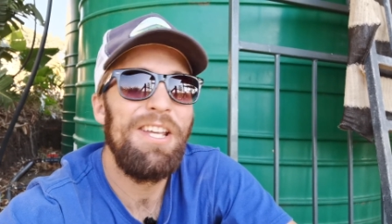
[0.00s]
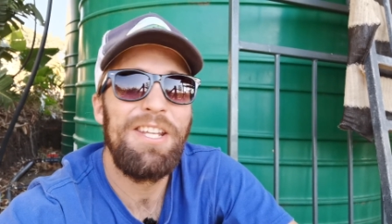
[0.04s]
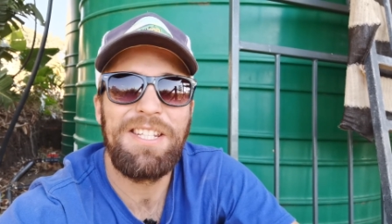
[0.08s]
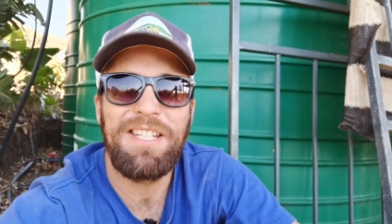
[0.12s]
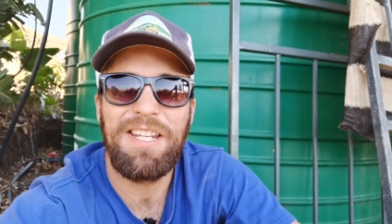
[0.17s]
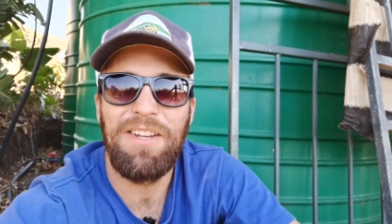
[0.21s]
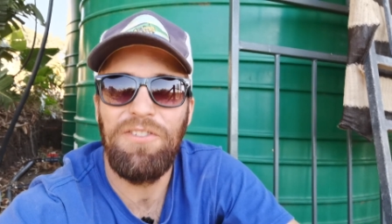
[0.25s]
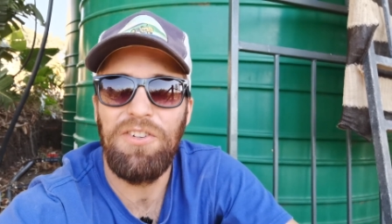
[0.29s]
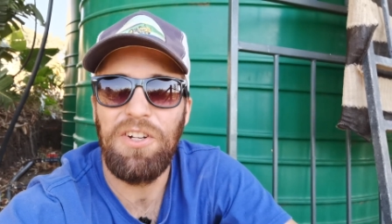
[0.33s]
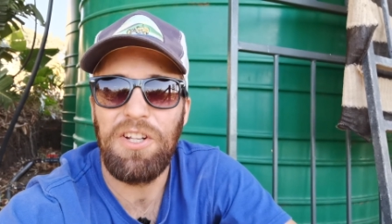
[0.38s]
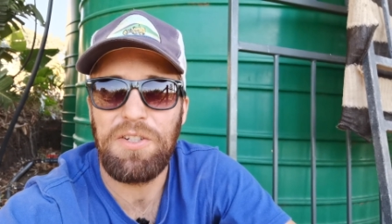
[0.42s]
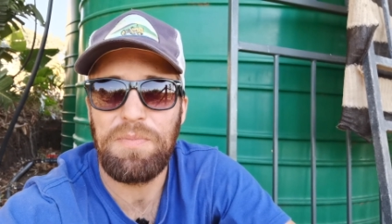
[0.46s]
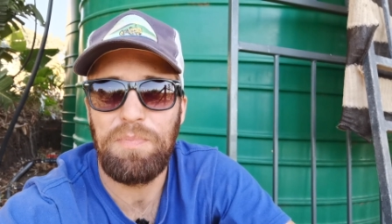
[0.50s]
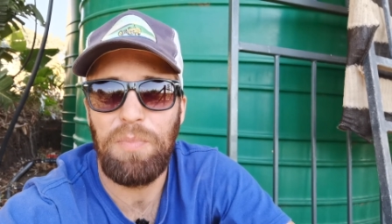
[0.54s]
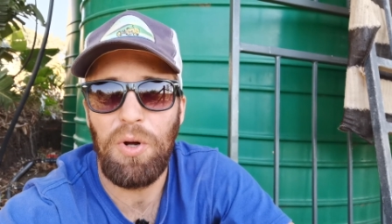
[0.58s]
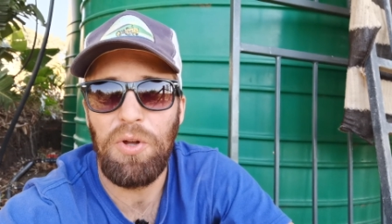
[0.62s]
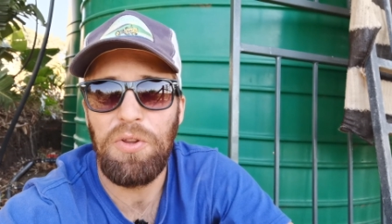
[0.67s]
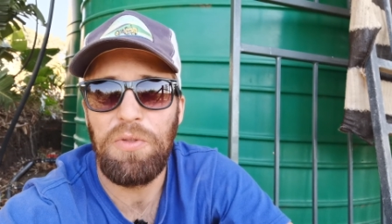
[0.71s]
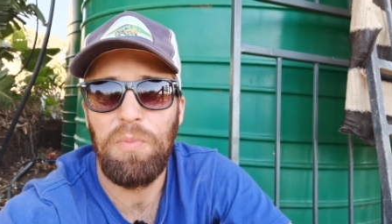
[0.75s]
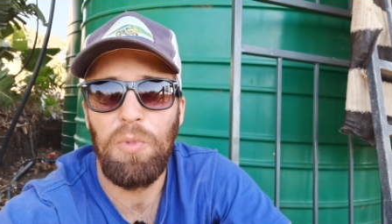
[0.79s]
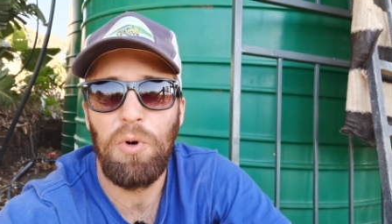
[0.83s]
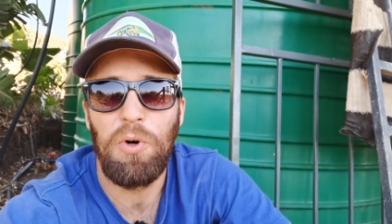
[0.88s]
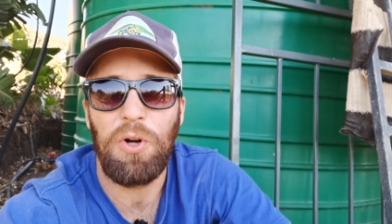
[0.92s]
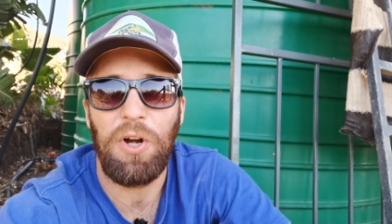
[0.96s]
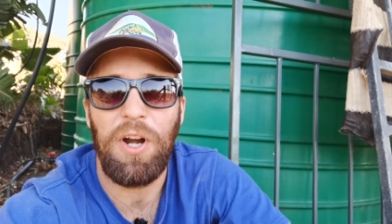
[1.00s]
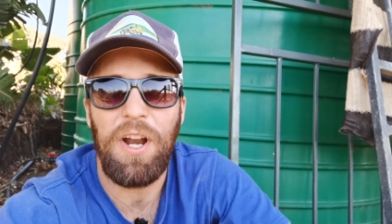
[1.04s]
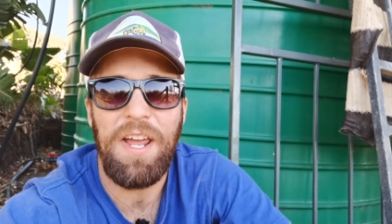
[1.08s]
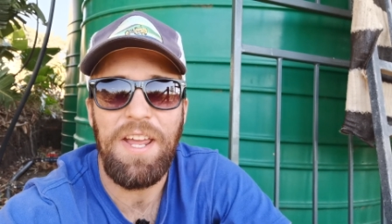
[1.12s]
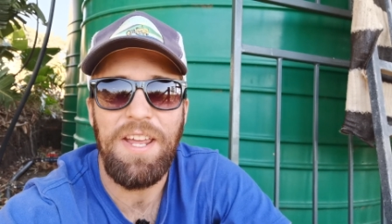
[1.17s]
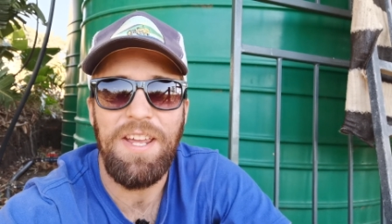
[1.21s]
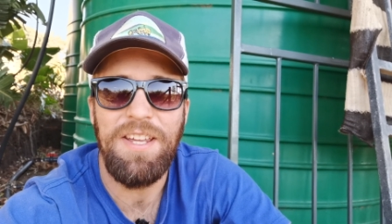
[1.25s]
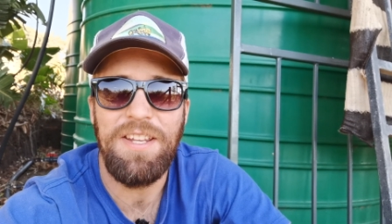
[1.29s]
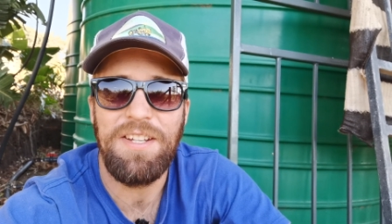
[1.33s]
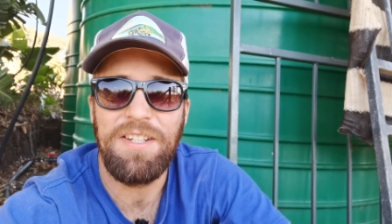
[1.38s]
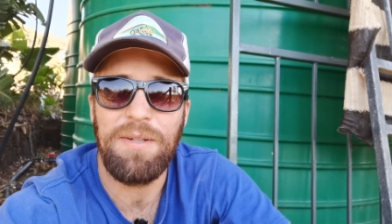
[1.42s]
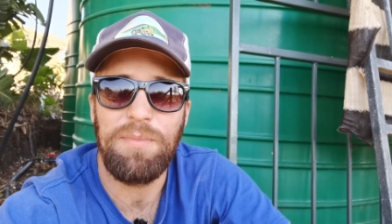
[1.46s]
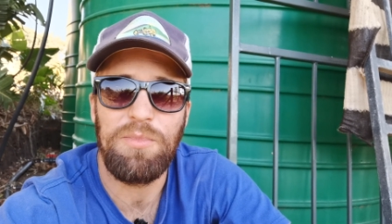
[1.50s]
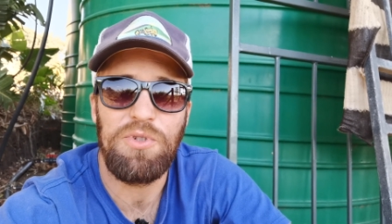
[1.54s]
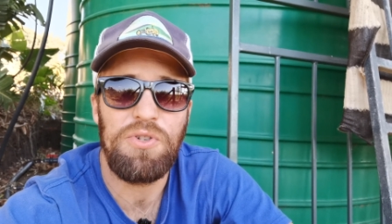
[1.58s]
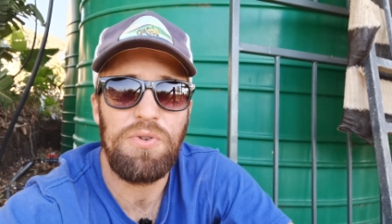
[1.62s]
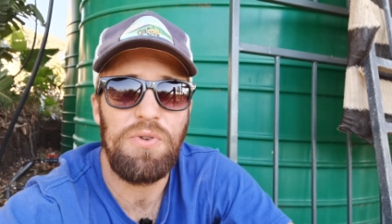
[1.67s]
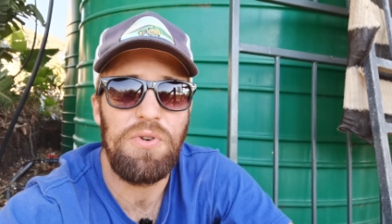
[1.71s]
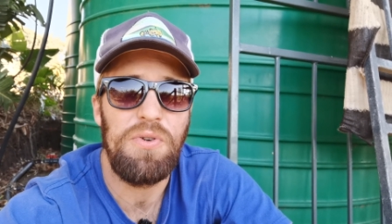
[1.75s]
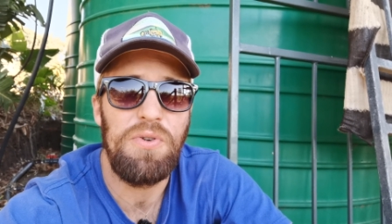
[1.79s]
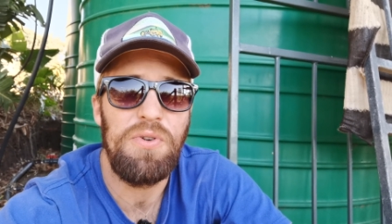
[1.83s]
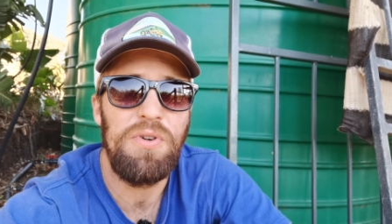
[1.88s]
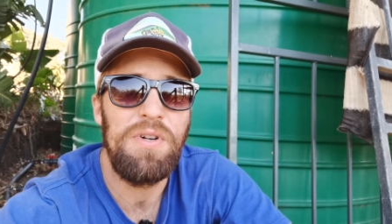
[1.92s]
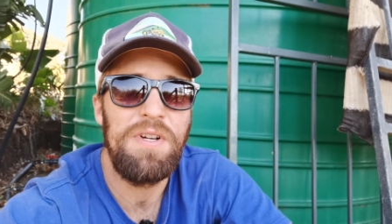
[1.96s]
it's given us both more grey hairs, I'm
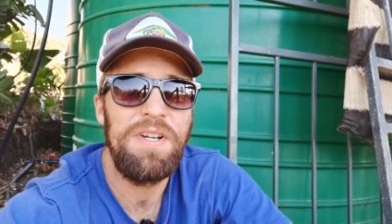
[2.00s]
sure.